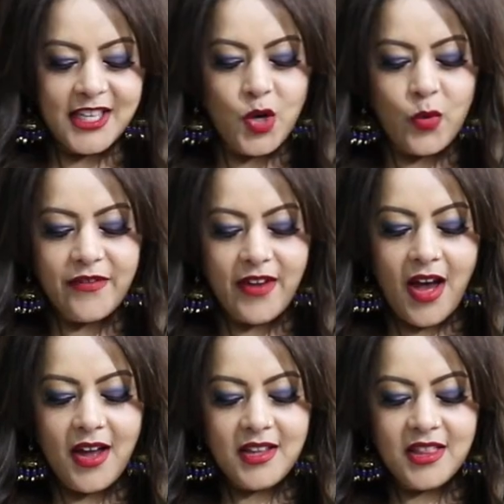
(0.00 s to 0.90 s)
So we've
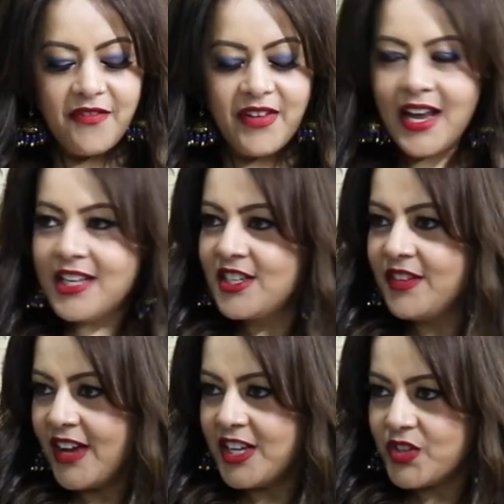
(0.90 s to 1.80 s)
got the
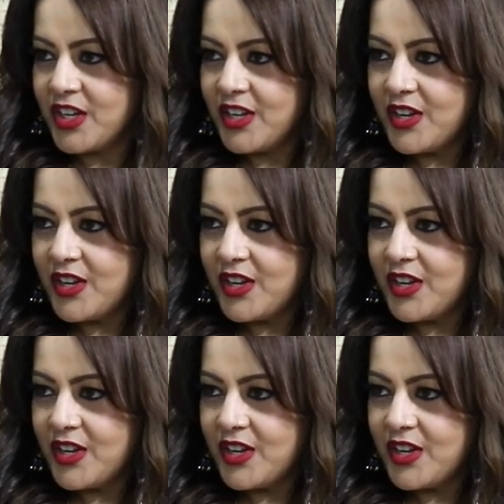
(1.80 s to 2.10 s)
financial advisory.